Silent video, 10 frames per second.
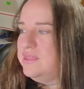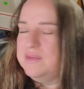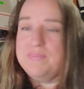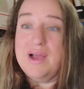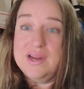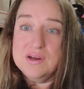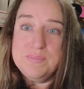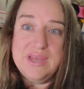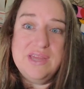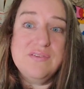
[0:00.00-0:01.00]
the buyer
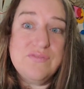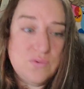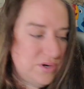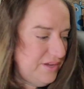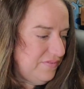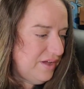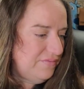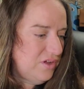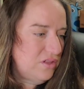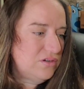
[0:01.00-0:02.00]
paid
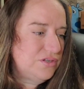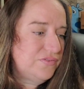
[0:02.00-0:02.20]
forty-five dollars